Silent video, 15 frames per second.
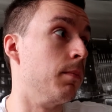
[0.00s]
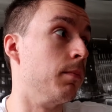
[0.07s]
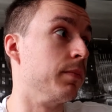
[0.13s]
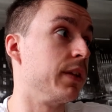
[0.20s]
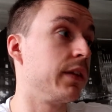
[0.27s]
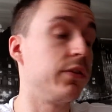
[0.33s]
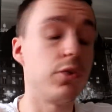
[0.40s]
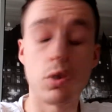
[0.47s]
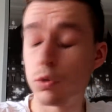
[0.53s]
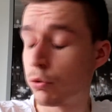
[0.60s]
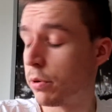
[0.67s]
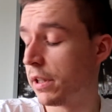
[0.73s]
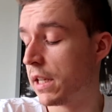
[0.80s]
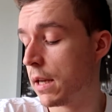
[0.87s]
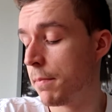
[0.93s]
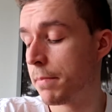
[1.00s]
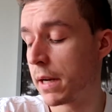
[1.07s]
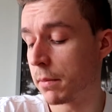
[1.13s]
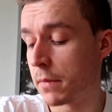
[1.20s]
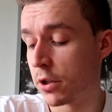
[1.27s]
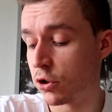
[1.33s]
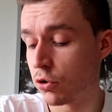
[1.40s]
that don't really
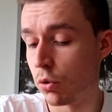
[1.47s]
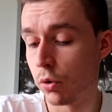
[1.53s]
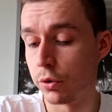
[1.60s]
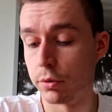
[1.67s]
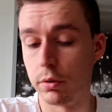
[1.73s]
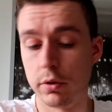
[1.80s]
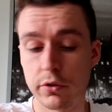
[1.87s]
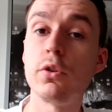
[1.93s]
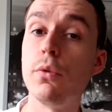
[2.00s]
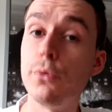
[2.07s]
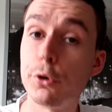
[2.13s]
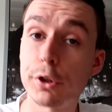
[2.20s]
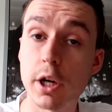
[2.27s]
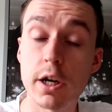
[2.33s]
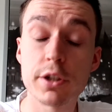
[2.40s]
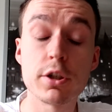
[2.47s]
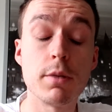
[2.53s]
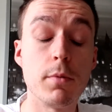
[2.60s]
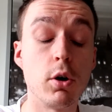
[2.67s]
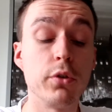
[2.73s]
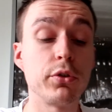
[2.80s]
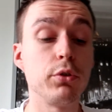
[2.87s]
impact my shoulder. So for cardio,
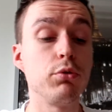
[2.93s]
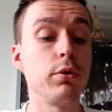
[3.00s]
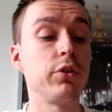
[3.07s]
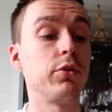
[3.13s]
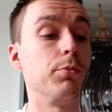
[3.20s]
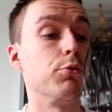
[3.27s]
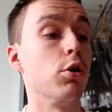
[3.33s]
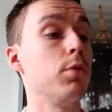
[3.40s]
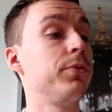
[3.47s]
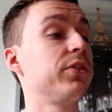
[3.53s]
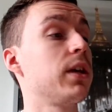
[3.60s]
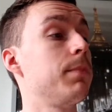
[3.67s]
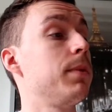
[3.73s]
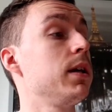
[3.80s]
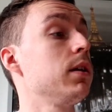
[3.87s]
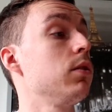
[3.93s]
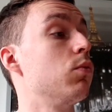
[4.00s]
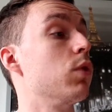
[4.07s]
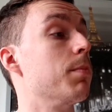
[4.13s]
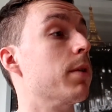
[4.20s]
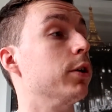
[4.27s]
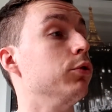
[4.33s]
I'm also doing some rope skipping
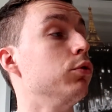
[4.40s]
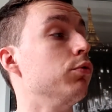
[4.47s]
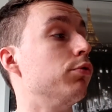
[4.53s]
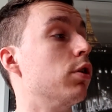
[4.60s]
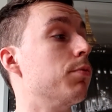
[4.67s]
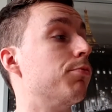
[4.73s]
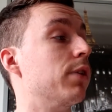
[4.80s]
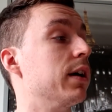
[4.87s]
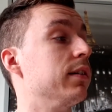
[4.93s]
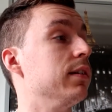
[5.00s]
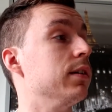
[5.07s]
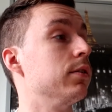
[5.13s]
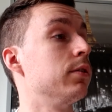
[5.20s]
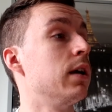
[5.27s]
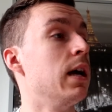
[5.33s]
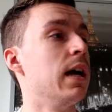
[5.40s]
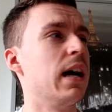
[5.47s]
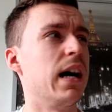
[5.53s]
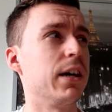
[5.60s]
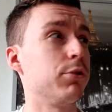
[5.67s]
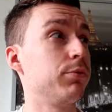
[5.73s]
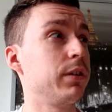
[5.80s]
with my new rope right here.
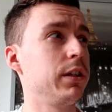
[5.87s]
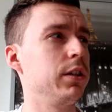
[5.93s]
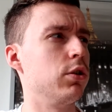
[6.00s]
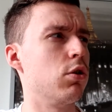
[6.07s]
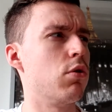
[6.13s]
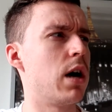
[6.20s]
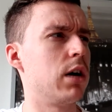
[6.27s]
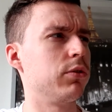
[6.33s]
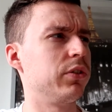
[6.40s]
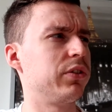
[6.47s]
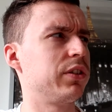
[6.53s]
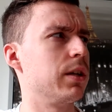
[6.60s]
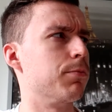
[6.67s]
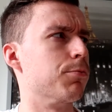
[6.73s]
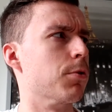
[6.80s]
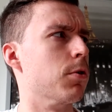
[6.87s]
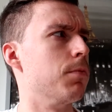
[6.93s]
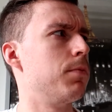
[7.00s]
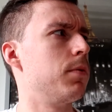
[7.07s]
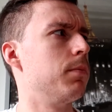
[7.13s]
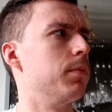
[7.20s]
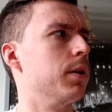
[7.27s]
I don't really know how to skip
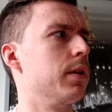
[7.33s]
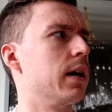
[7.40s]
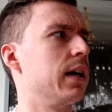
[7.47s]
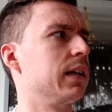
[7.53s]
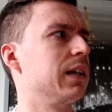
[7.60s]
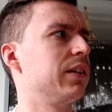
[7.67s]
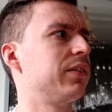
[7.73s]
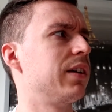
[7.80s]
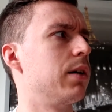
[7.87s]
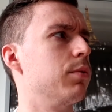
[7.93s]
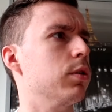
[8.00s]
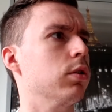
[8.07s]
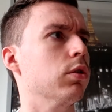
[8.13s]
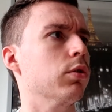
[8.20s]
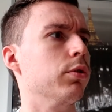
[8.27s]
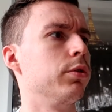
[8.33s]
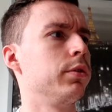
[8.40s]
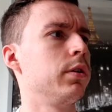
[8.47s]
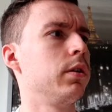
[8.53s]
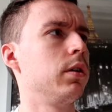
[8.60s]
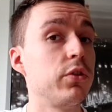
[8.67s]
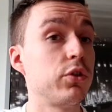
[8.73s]
rope, but I guess I will
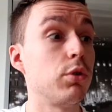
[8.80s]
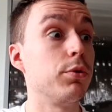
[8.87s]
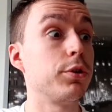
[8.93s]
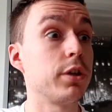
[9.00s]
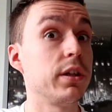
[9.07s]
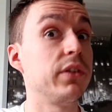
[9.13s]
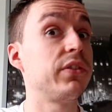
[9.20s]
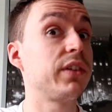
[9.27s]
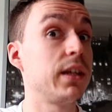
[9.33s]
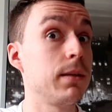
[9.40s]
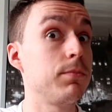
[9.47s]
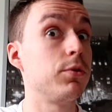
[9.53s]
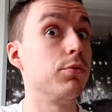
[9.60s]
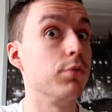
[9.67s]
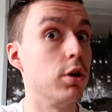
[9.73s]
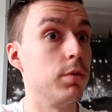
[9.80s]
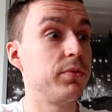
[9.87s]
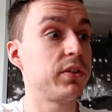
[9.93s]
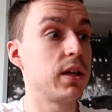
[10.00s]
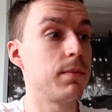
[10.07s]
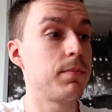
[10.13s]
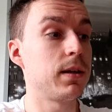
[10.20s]
learn. So we're gonna skip the rope
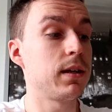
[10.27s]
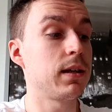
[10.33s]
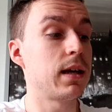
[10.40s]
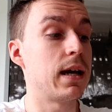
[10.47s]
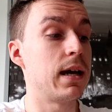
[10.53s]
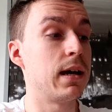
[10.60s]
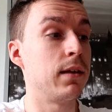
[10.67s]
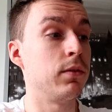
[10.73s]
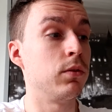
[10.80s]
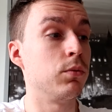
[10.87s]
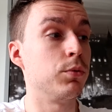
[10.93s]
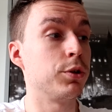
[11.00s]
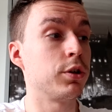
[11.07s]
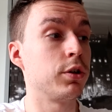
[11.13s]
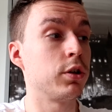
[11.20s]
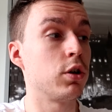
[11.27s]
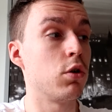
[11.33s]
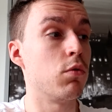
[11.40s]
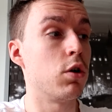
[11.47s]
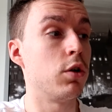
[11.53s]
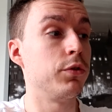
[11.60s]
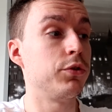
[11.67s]
skipping and we're gonna
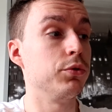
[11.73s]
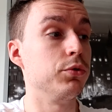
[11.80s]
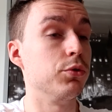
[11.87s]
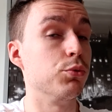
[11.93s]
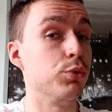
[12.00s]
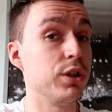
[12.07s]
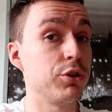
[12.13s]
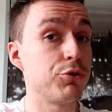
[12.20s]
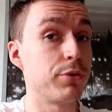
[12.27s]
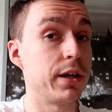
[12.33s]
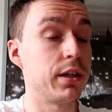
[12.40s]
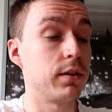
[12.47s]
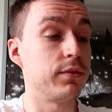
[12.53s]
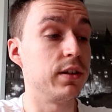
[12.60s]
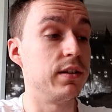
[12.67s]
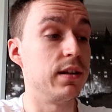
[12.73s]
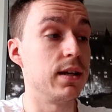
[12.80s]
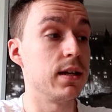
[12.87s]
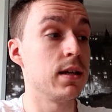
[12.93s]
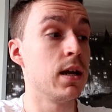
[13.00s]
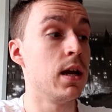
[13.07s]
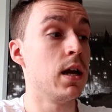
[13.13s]
go on to the real training of the day,